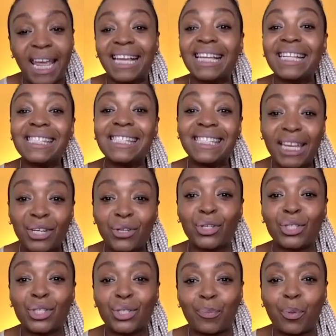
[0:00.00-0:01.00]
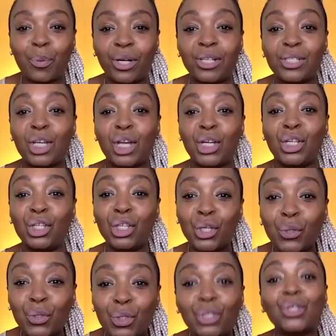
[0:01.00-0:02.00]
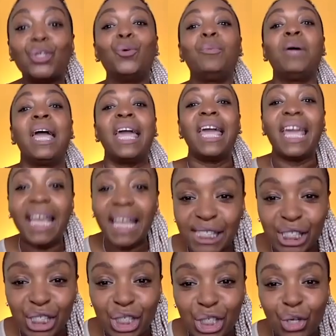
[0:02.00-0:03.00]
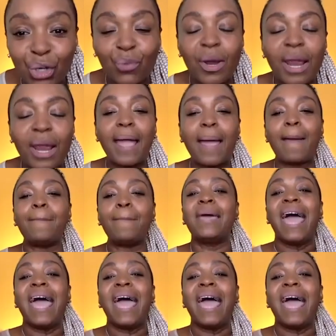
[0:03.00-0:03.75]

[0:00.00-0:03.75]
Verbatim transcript: Continue to support us on YouTube, Instagram,